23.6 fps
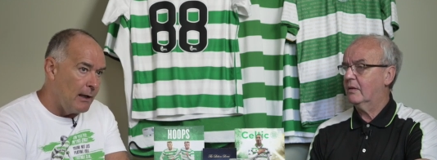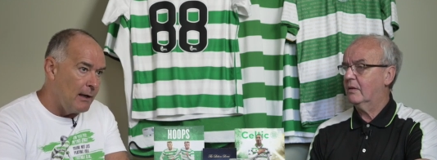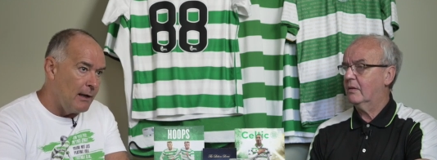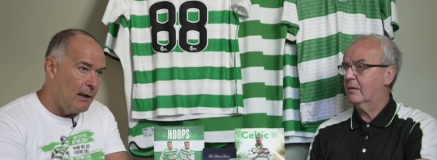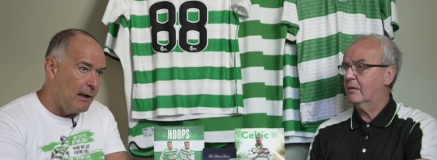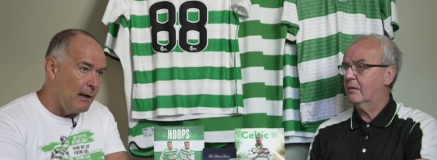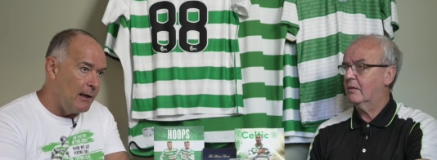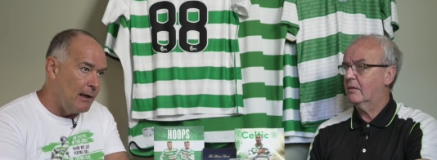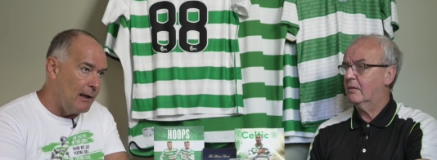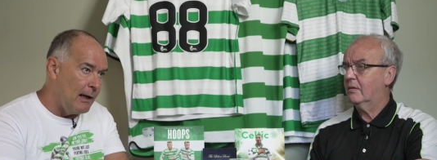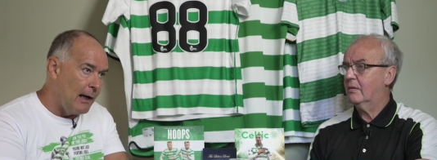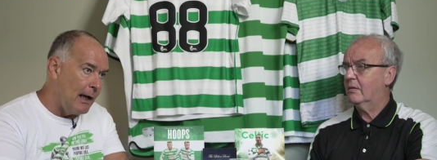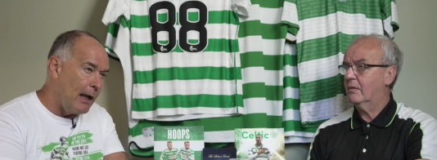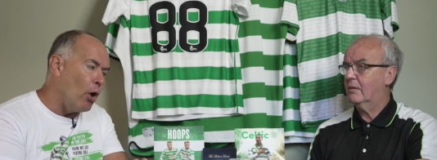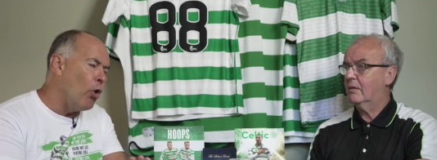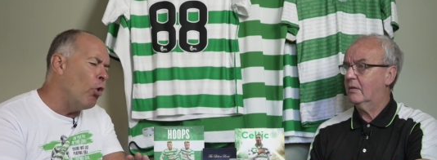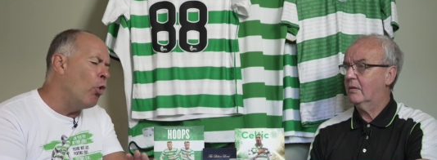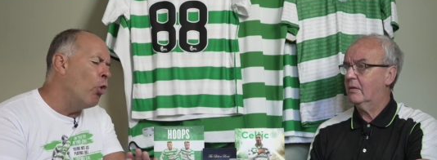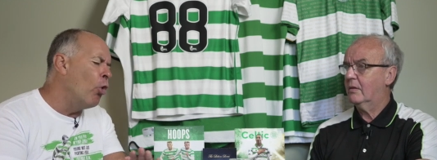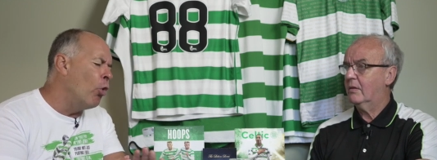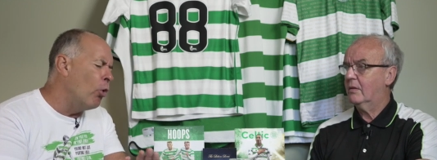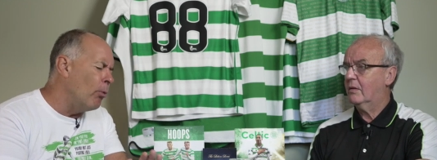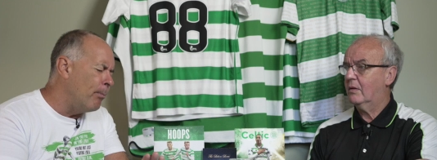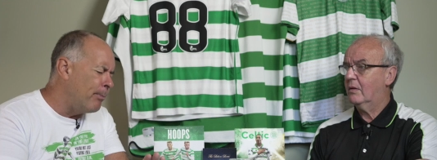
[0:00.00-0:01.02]
Speaker 1: I, I,
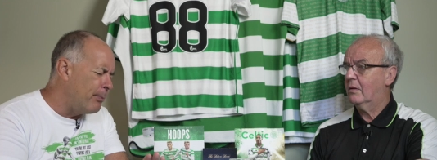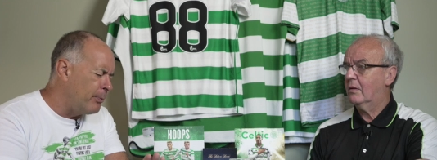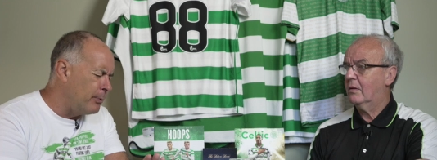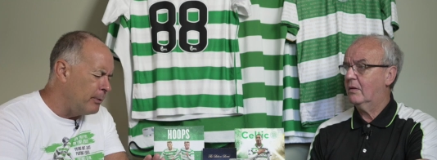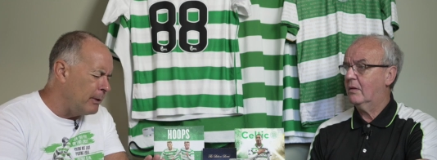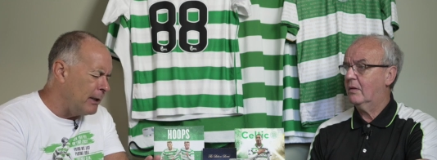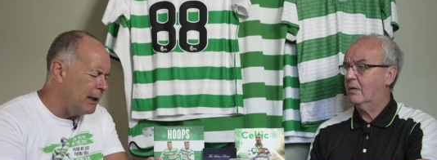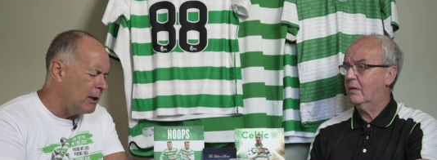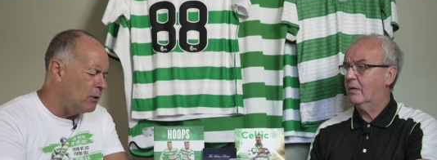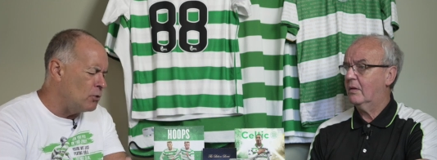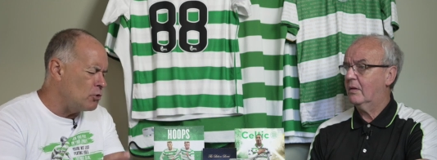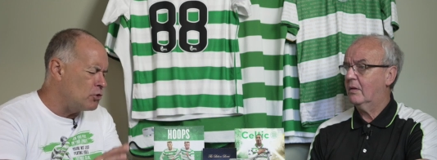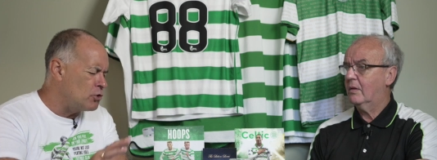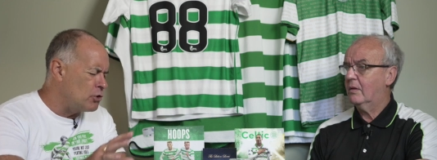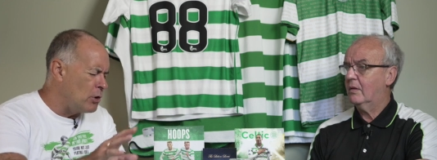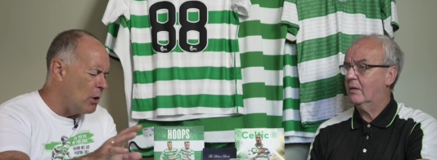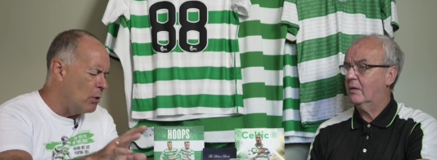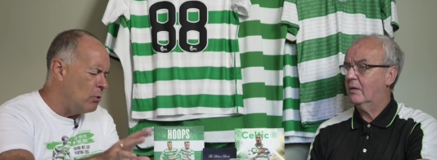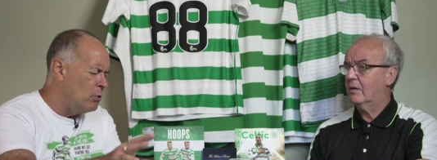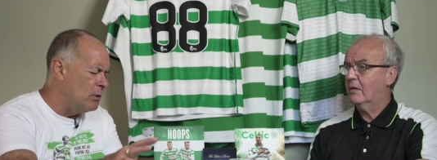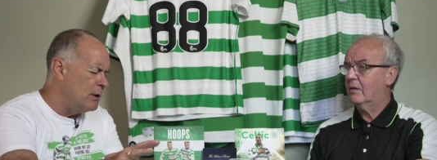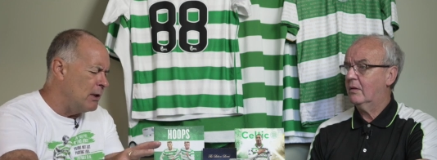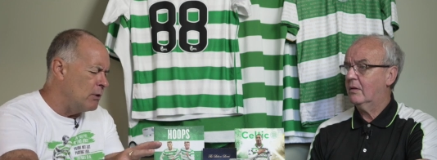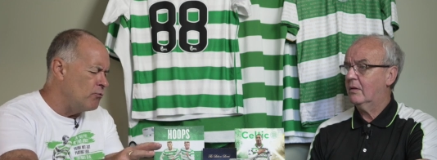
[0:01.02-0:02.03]
hope he goes
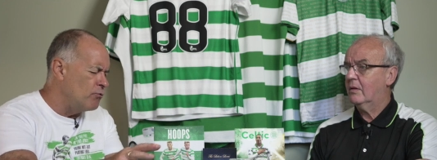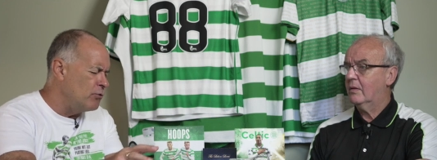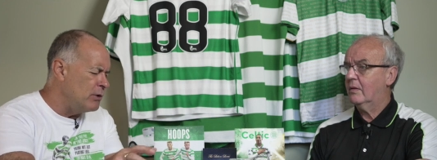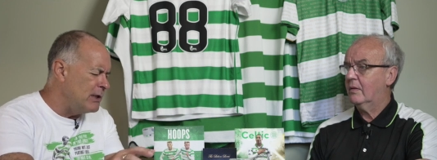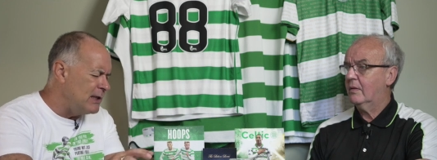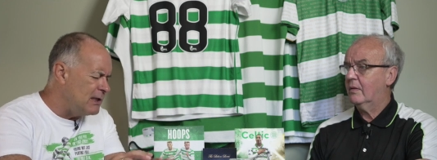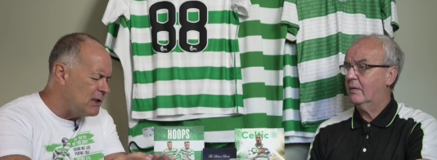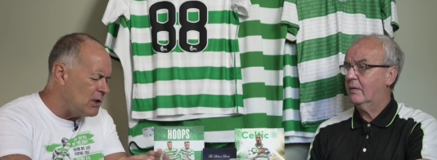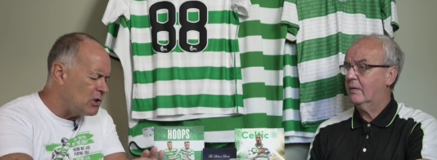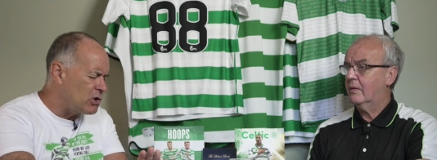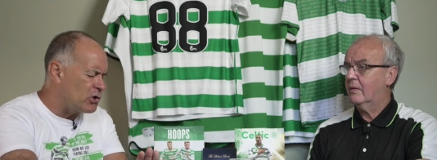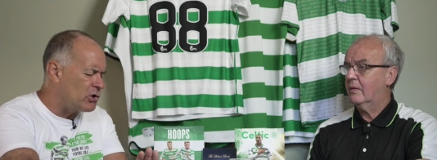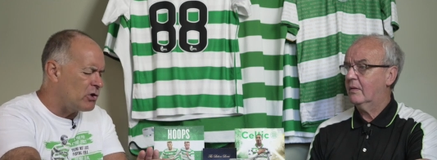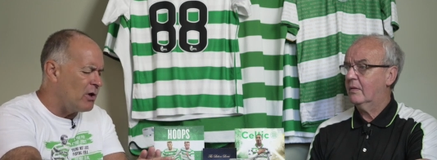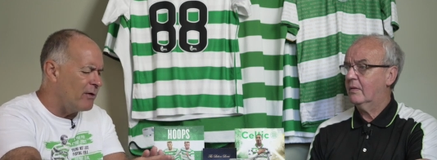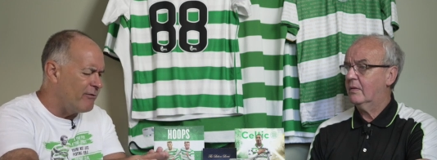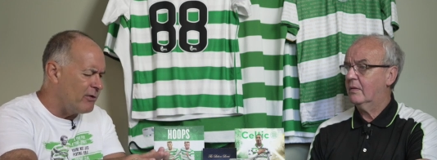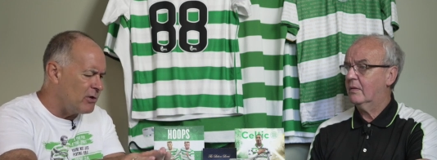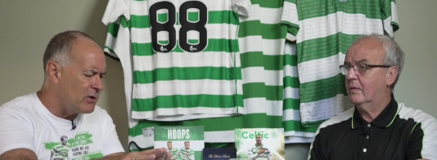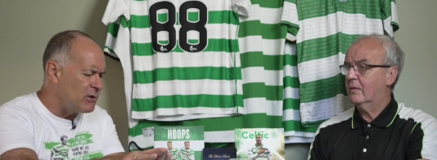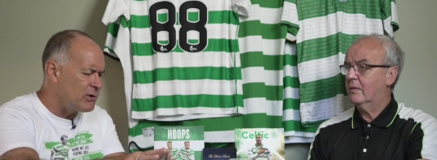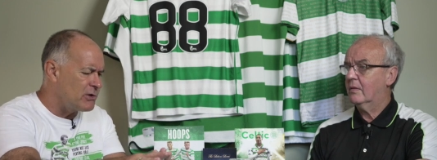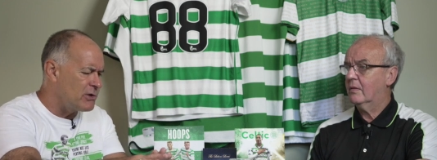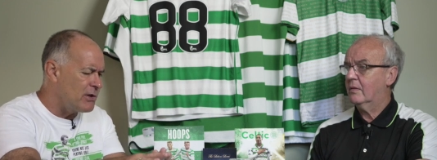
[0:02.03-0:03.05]
down and
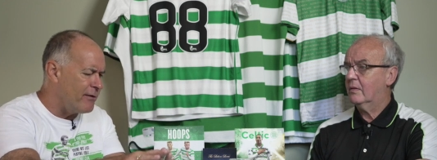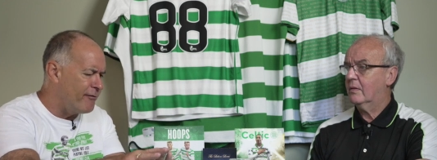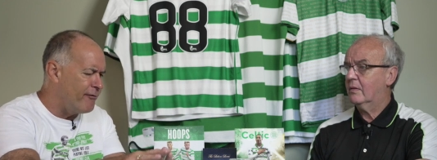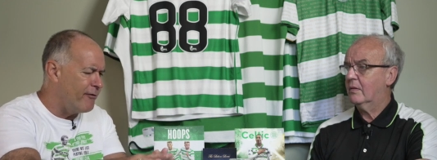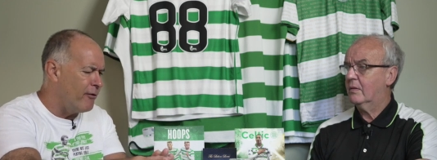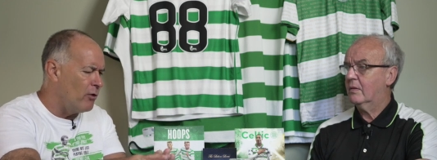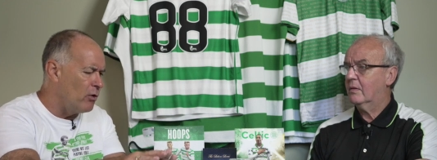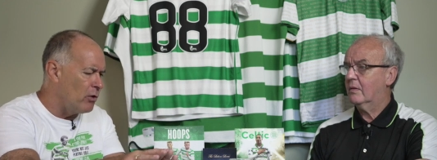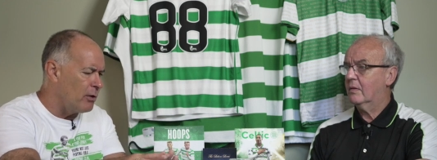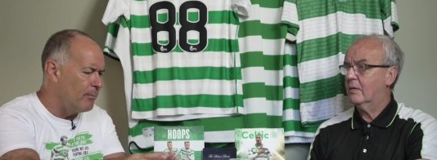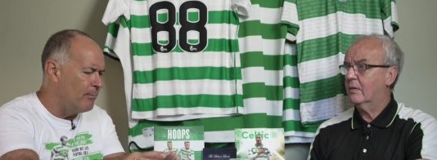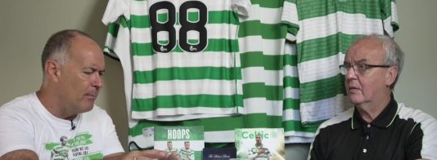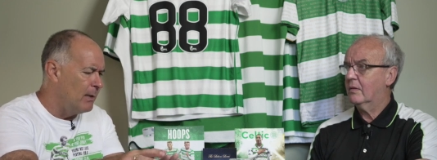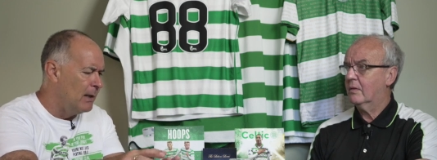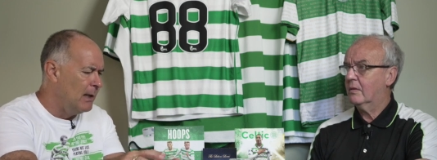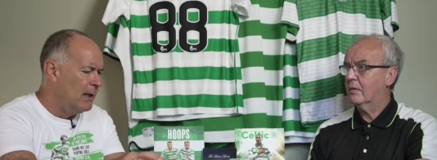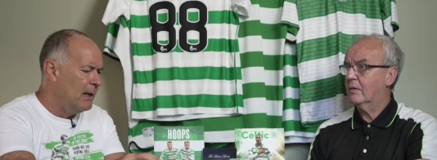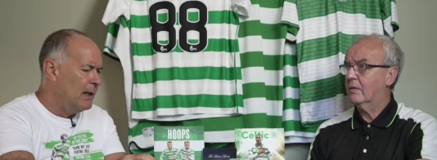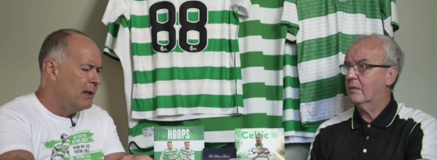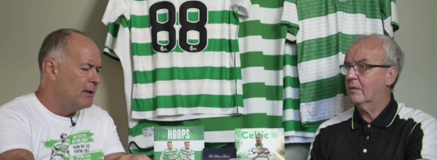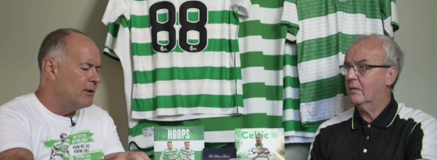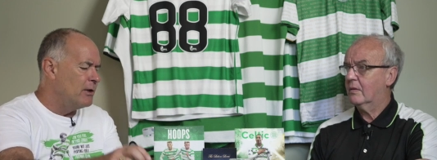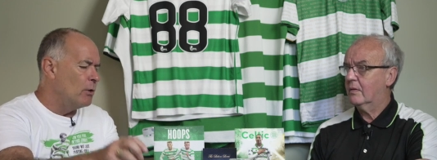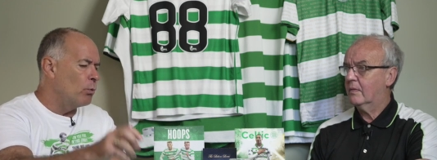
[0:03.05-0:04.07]
rediscovers the form
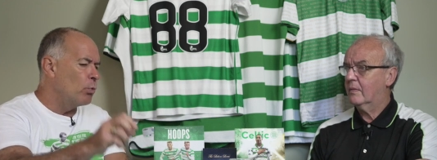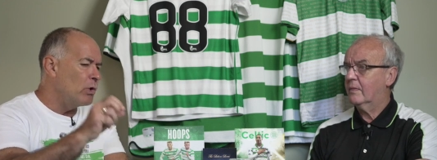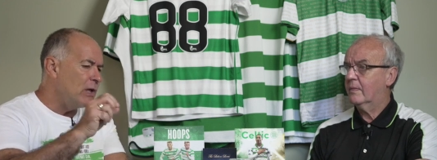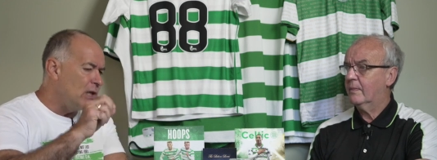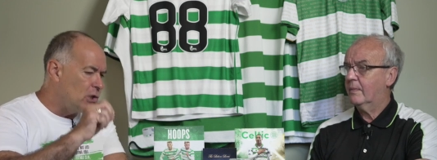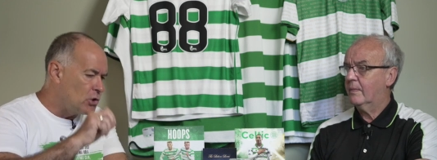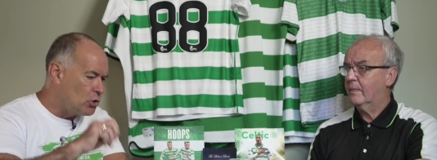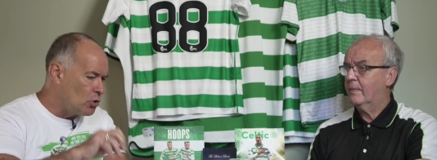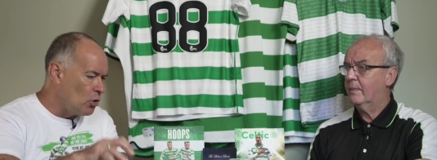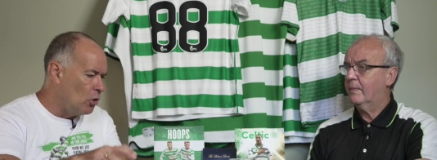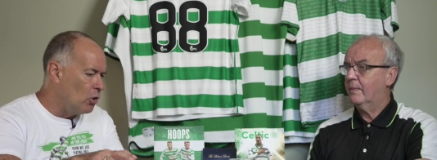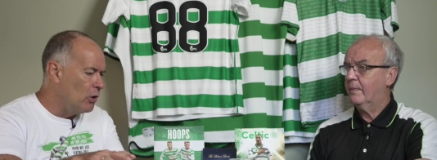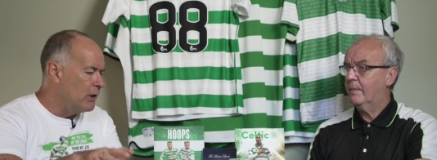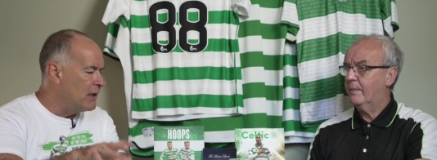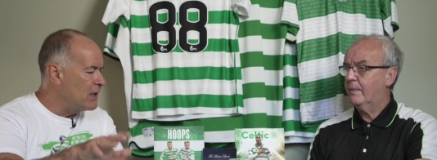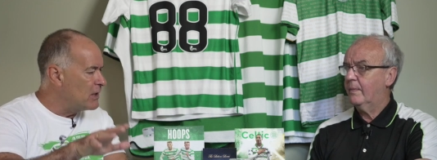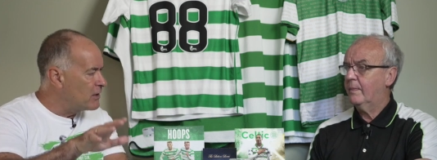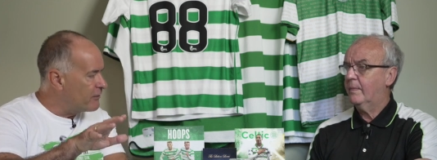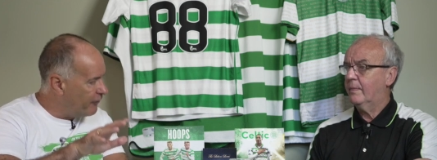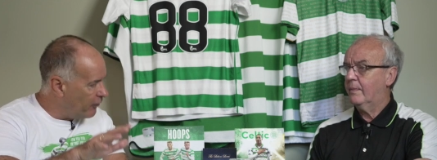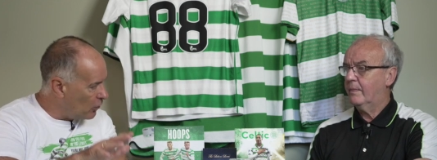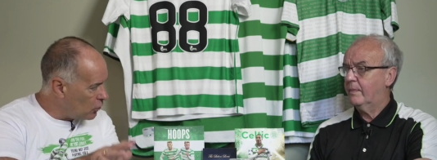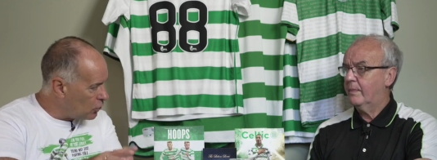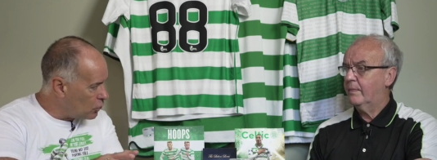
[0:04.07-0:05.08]
that we saw in
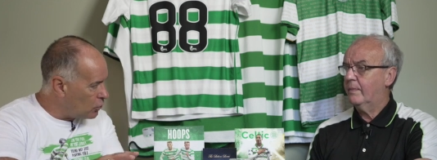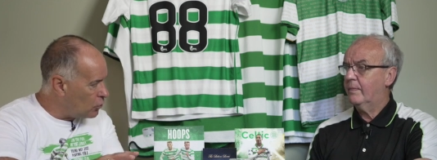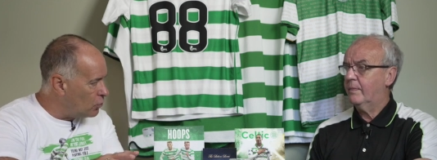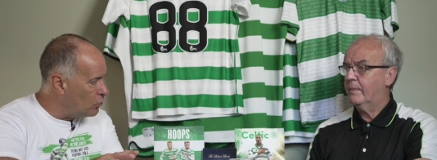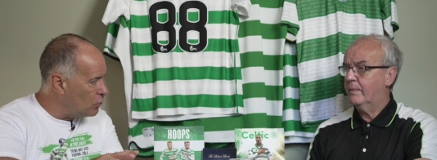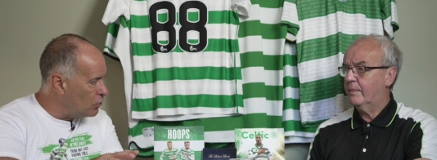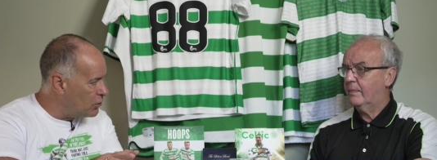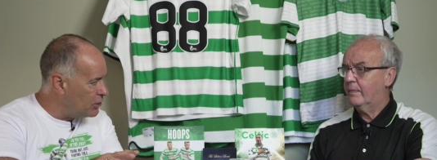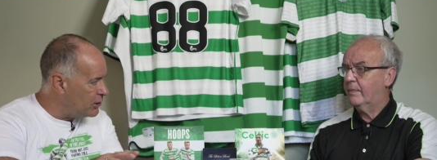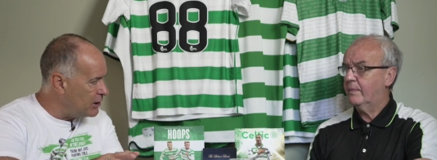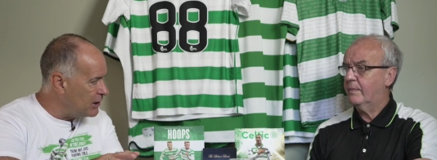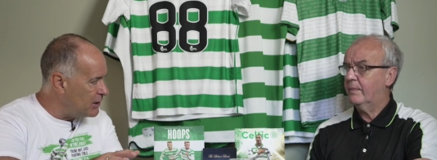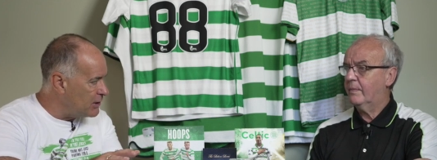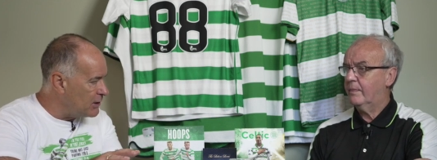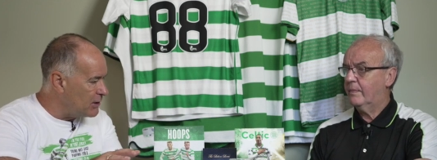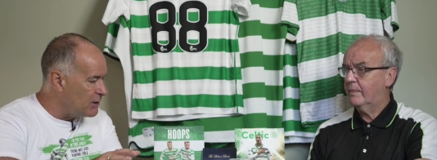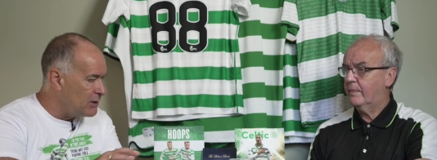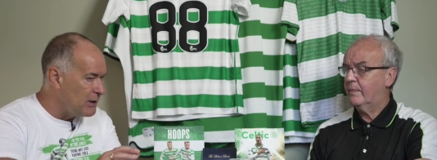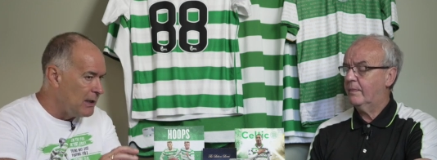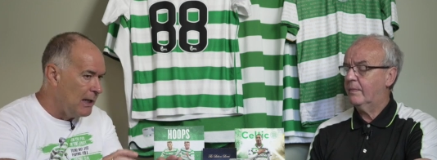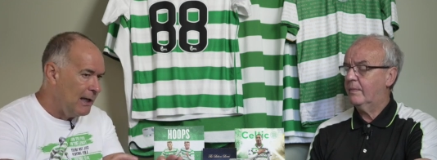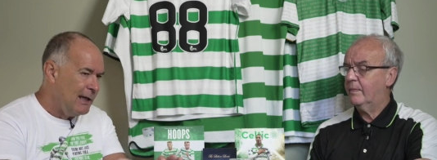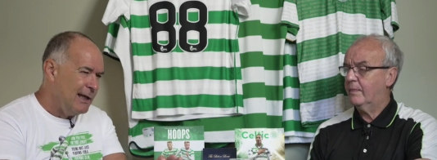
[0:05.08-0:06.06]
his first two seasons.